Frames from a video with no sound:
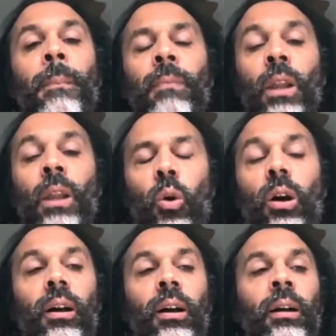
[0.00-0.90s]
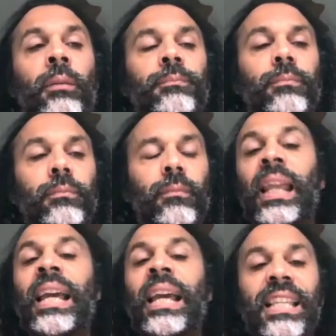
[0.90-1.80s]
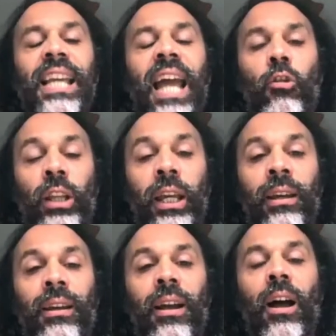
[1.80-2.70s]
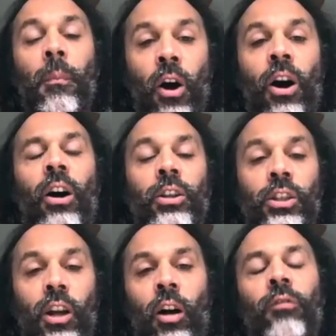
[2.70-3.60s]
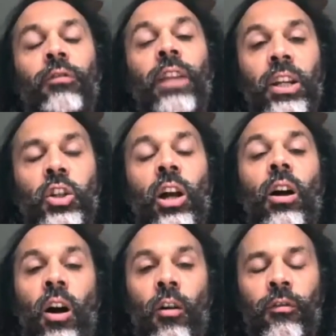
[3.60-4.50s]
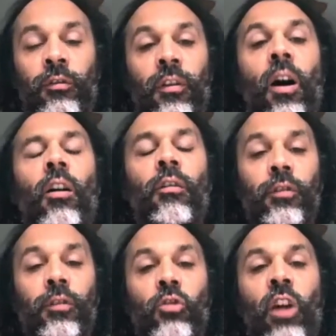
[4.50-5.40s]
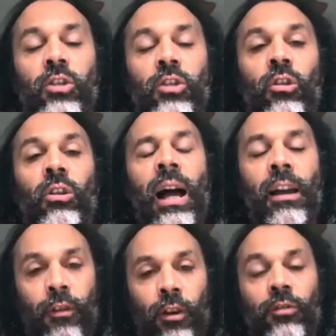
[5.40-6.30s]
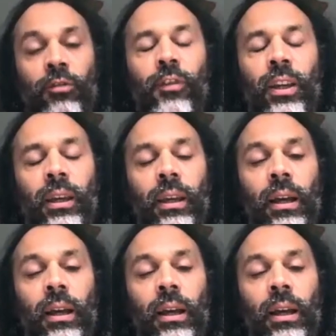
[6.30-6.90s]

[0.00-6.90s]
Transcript: We're integrally a part of nature, of terrestrial life, of the